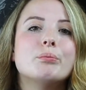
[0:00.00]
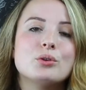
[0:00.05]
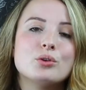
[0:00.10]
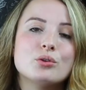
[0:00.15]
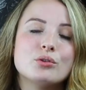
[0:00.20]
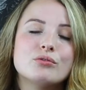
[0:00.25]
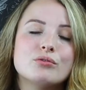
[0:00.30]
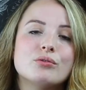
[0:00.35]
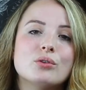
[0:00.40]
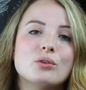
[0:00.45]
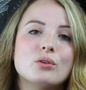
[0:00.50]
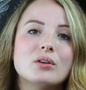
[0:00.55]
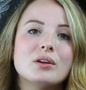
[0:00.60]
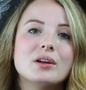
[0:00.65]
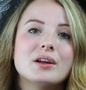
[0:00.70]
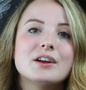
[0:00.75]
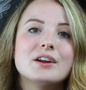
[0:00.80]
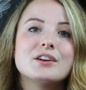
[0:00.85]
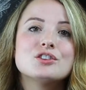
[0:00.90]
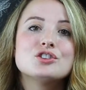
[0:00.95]
beautiful
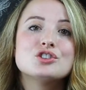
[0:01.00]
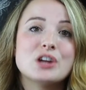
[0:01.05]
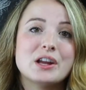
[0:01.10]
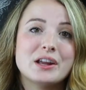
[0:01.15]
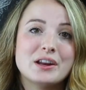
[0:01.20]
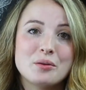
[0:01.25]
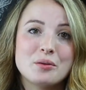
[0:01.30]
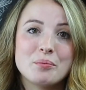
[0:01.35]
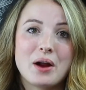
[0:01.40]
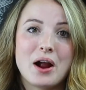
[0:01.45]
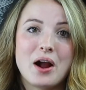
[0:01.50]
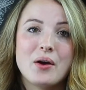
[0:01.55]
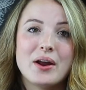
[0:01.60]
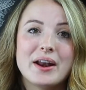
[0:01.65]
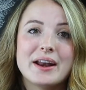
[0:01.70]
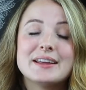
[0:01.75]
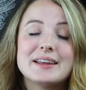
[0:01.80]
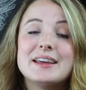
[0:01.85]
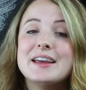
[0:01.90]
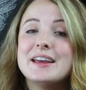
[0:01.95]
shaded brow, and
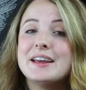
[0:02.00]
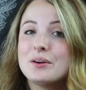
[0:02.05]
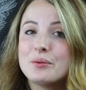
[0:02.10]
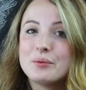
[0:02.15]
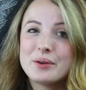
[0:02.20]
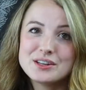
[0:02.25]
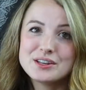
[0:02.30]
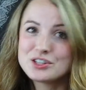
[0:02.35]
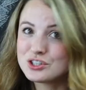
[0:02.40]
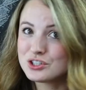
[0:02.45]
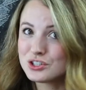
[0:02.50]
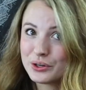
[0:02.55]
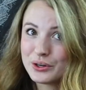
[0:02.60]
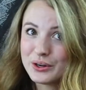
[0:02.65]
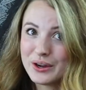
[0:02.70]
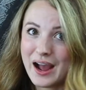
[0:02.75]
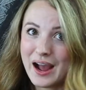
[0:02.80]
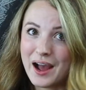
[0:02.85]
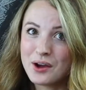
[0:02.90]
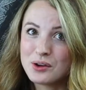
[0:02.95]
I can't wait to show
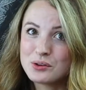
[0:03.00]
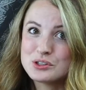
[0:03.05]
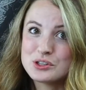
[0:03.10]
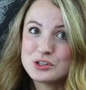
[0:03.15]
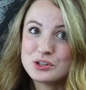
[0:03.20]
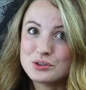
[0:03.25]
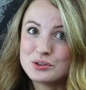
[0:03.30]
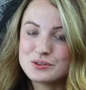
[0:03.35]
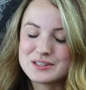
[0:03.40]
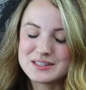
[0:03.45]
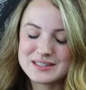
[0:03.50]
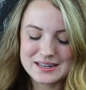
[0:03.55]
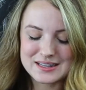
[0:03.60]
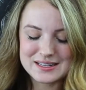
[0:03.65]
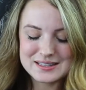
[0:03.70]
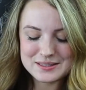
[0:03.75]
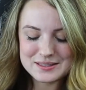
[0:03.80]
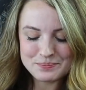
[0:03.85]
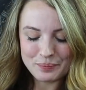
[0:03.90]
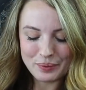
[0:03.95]
you how to use
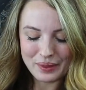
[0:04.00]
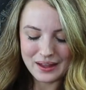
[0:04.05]
these.